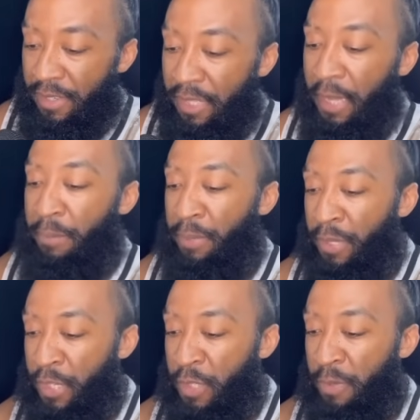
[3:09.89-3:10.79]
Let
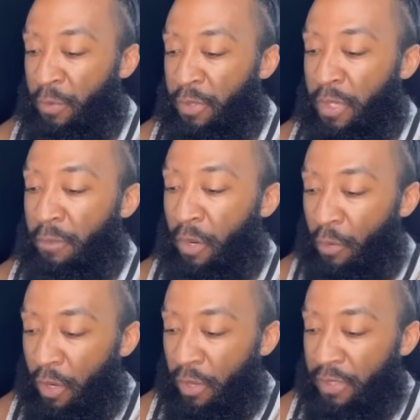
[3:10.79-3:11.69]
peace be within my
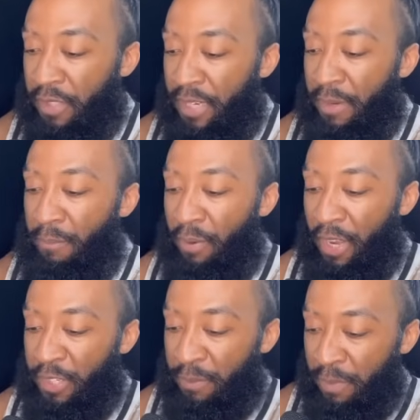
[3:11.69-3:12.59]
walls and
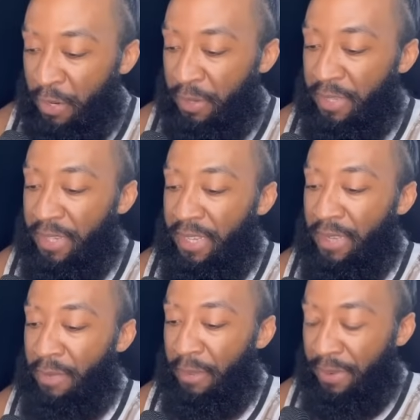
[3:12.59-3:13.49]
prosperity
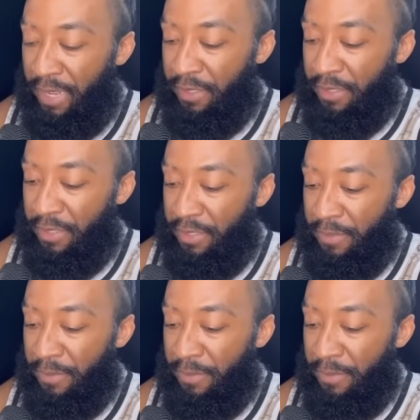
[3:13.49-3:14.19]
in my palace.